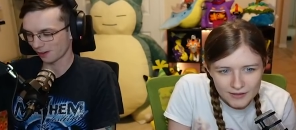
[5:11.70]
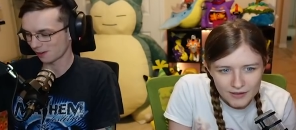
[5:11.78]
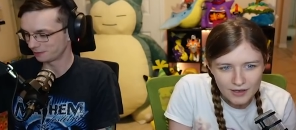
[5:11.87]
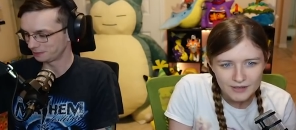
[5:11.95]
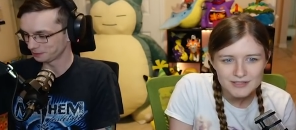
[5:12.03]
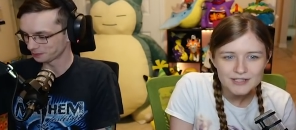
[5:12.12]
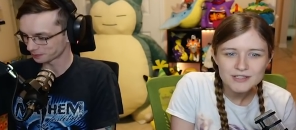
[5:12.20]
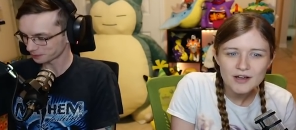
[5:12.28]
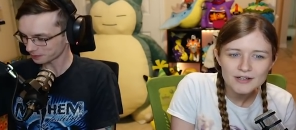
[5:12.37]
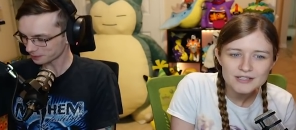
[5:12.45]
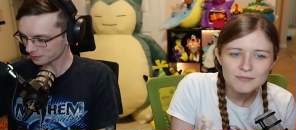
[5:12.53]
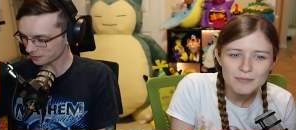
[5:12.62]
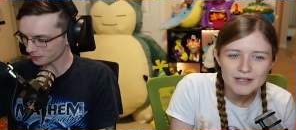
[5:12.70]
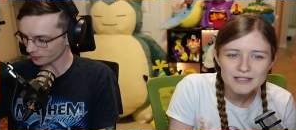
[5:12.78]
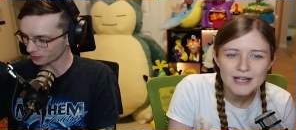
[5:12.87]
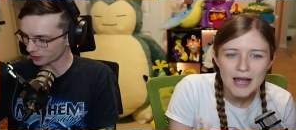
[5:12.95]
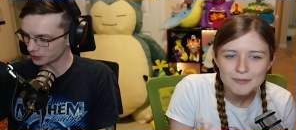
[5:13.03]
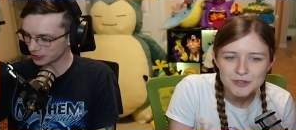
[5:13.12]
Speaker 1: Uh, TikTok is amazing
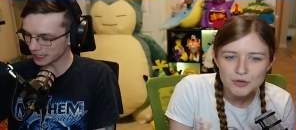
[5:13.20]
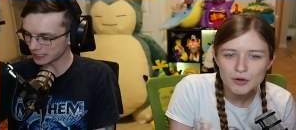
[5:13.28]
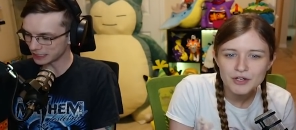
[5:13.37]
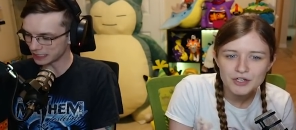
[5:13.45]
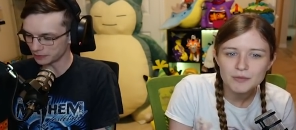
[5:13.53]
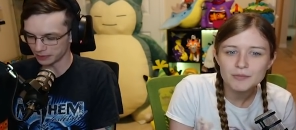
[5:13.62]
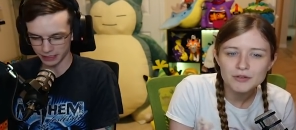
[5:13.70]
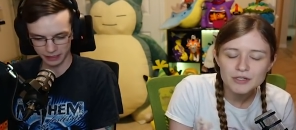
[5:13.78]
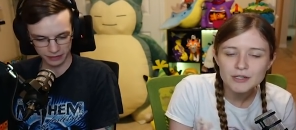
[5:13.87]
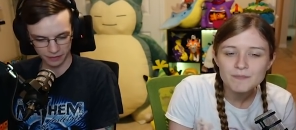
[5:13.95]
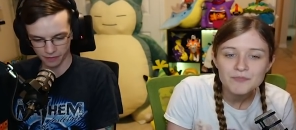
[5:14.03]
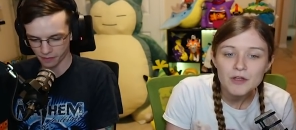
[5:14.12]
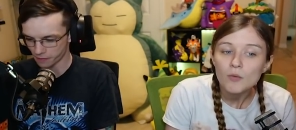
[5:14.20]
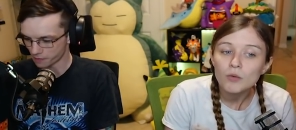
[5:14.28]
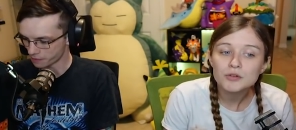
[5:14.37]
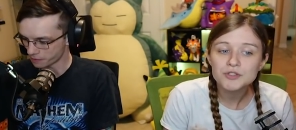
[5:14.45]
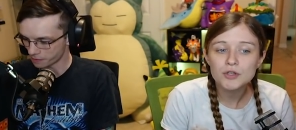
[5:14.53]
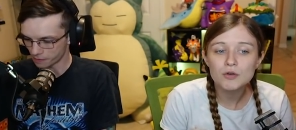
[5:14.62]
app to you grow your community. Me. Well,
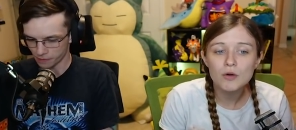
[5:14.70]
so,